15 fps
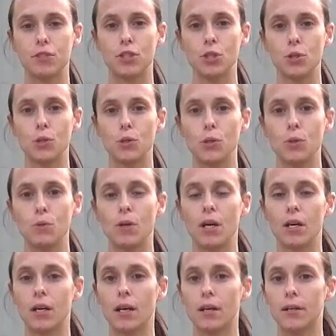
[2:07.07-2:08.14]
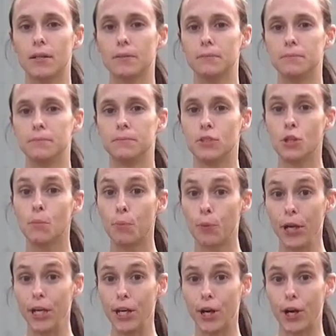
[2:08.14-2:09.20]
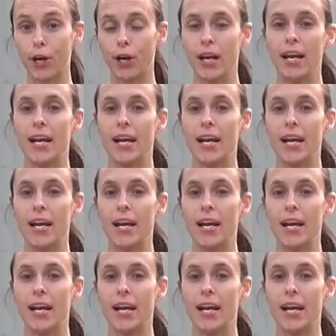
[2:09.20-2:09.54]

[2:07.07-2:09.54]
to breed her.